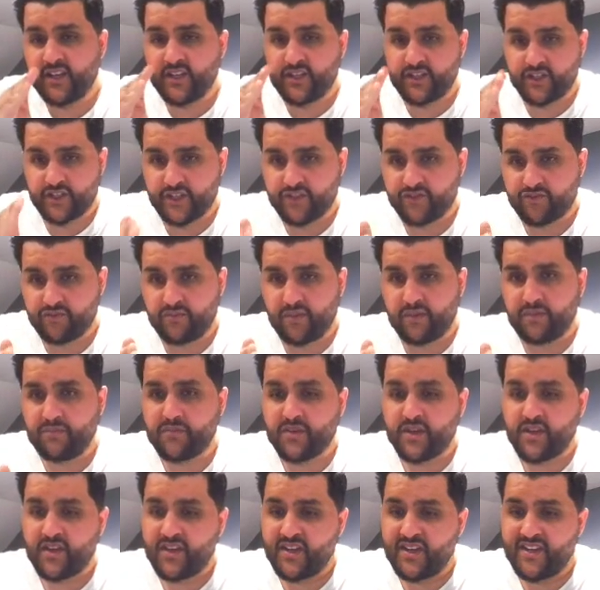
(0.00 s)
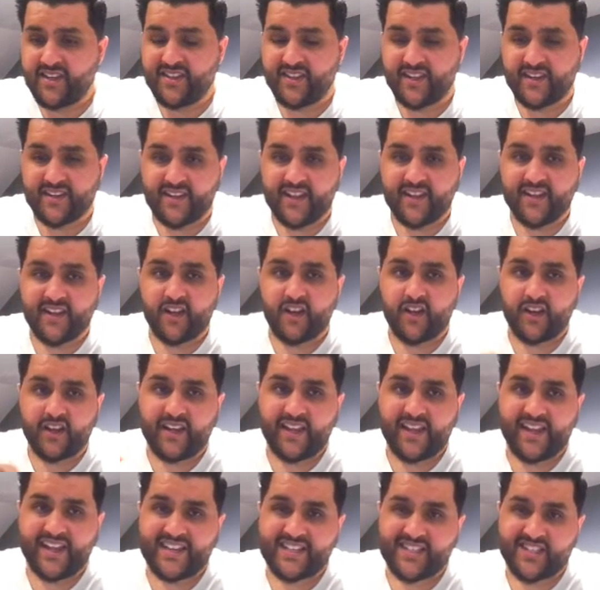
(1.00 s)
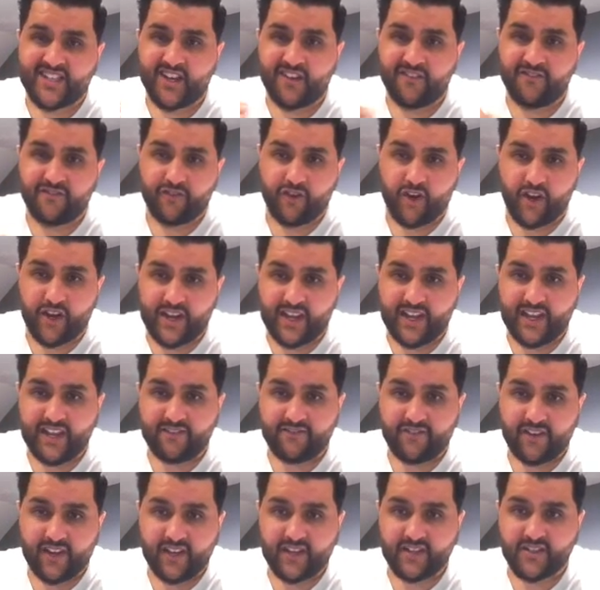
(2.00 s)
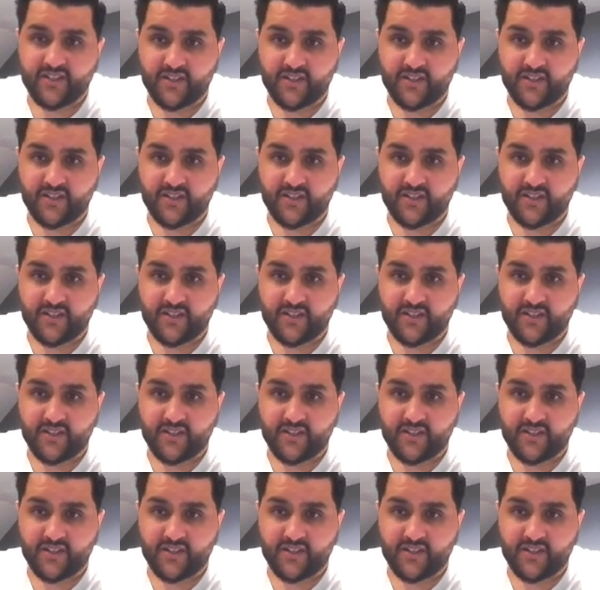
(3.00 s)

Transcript: Just remember, the deadline is a Friday evening,